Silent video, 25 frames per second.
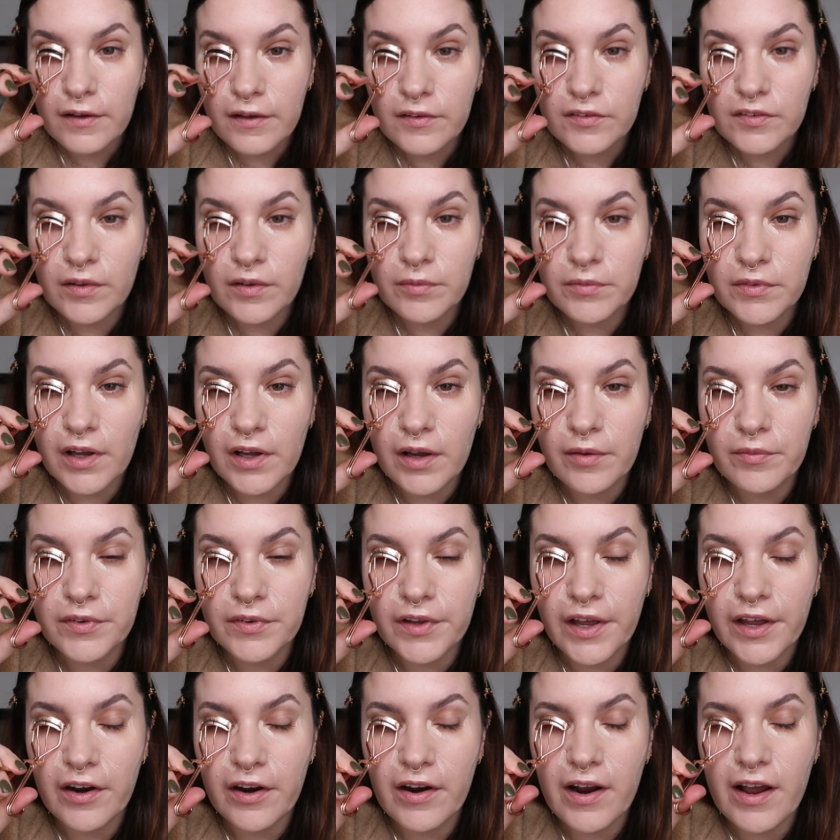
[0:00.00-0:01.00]
Sometimes
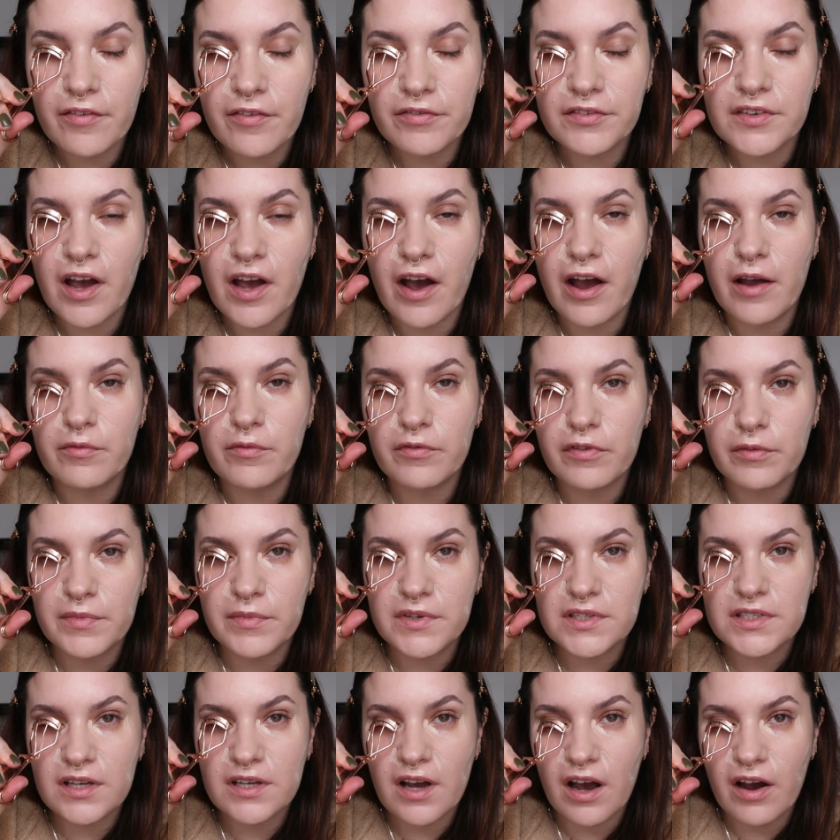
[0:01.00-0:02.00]
I don't have time for
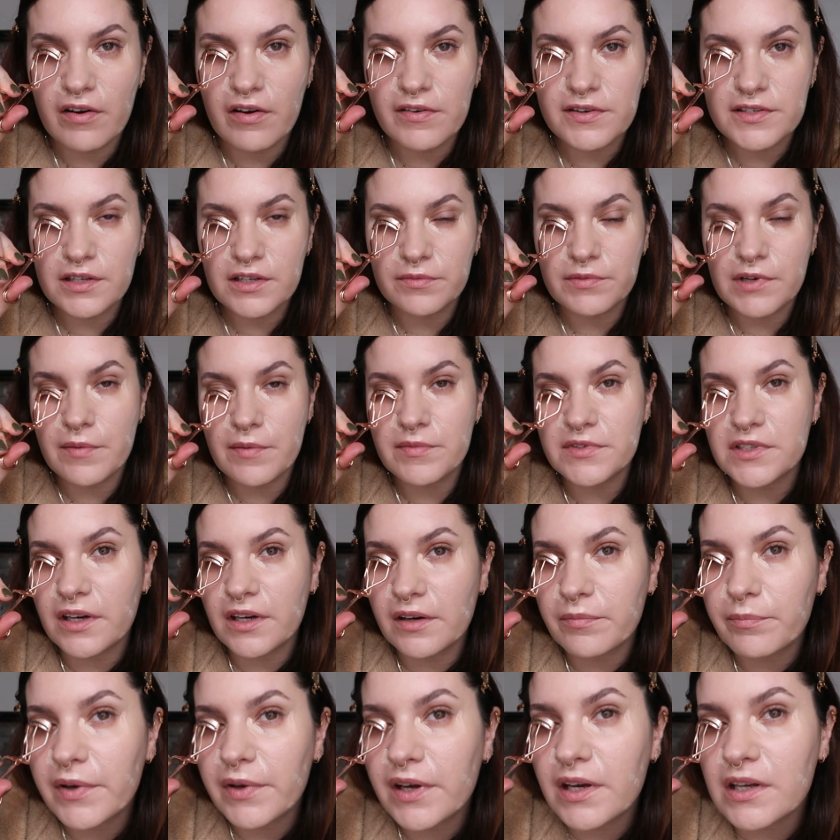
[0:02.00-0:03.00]
mascara sometimes,
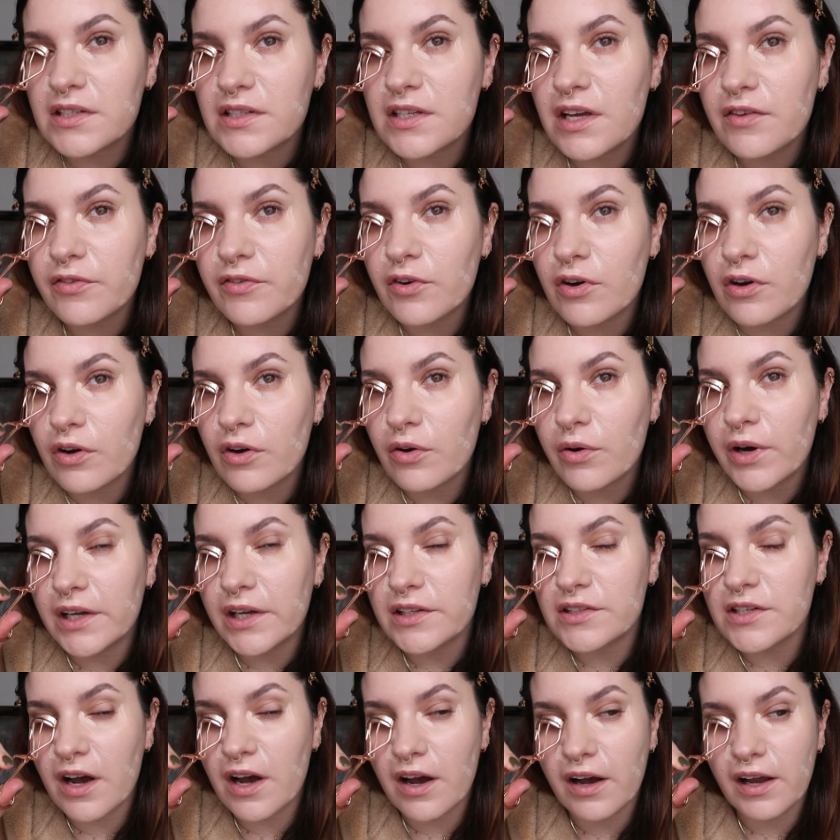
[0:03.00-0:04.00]
and because I've got
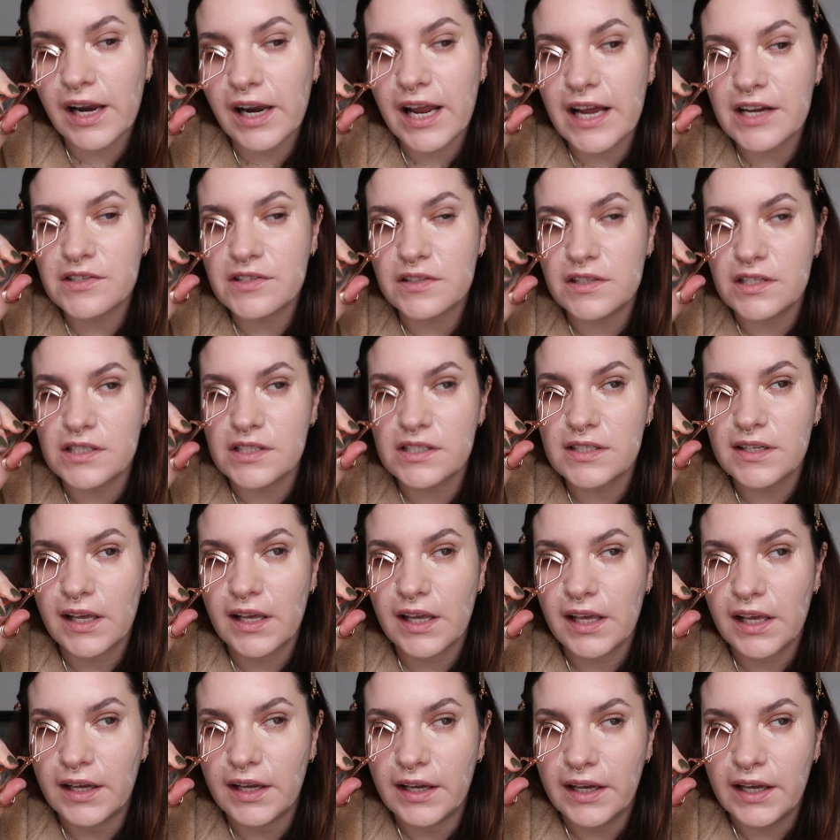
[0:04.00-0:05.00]
quite dark lashes,
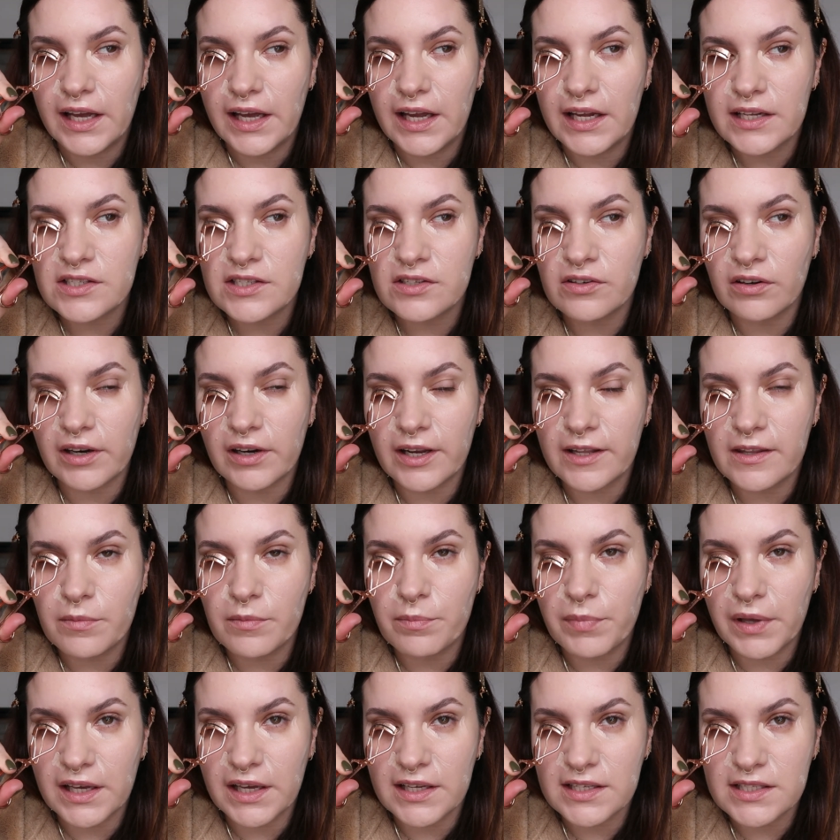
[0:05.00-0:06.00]
it's not like the
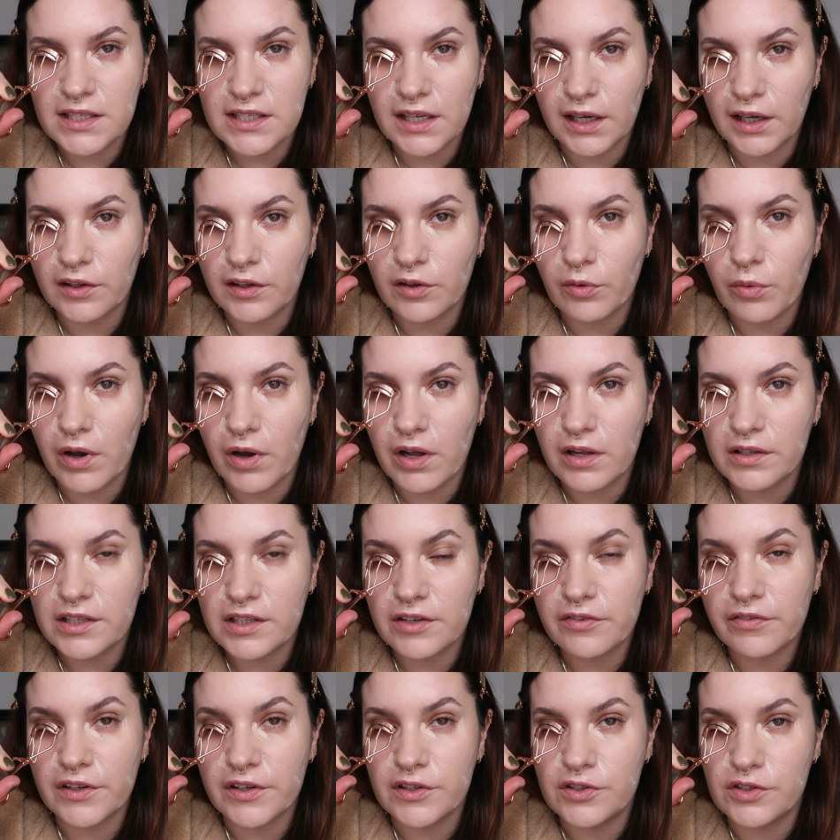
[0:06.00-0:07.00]
biggest thing in the world
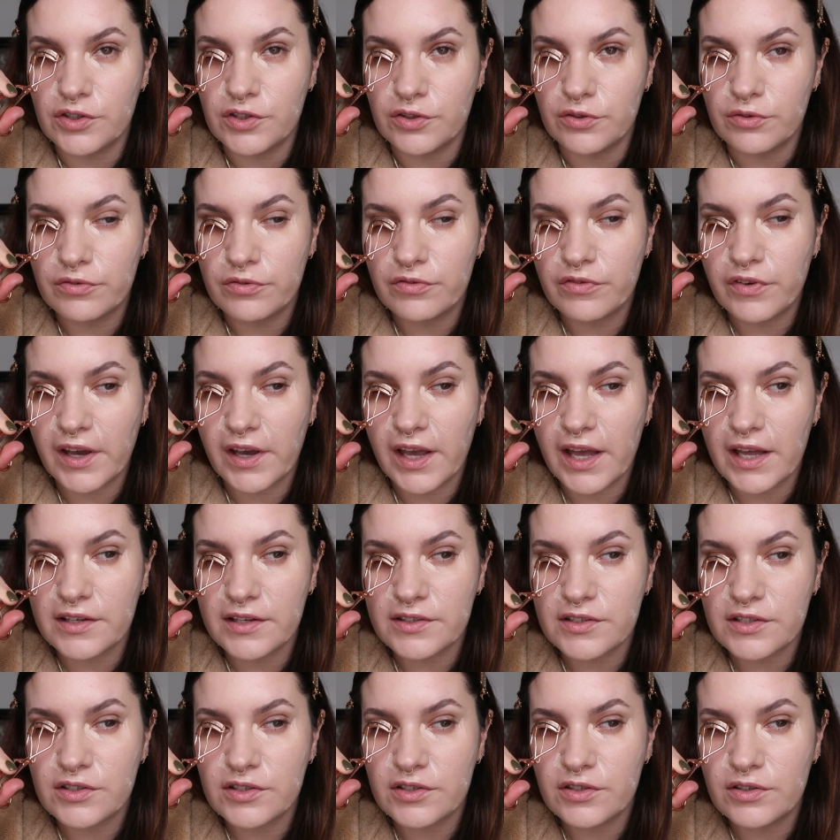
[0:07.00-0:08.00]
if I do forget
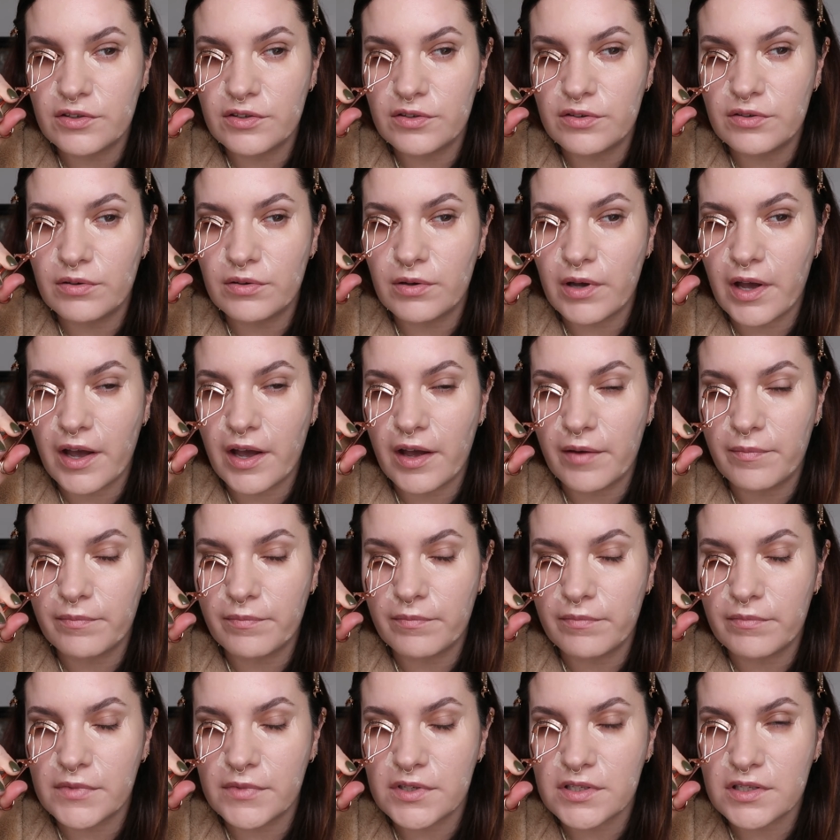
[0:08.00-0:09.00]
to do
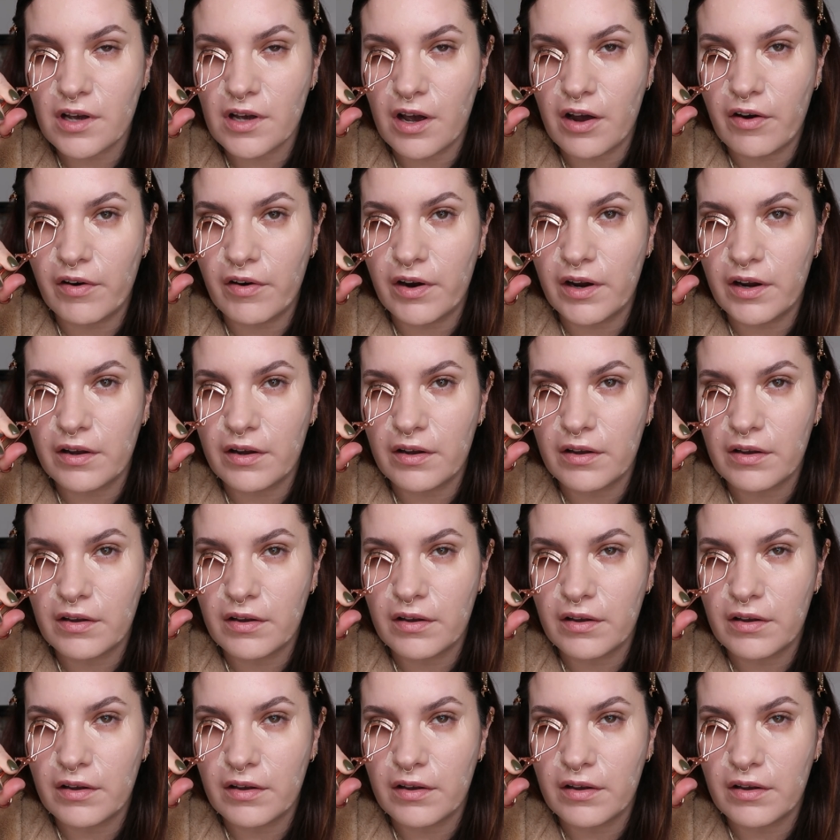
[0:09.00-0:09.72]
mascara.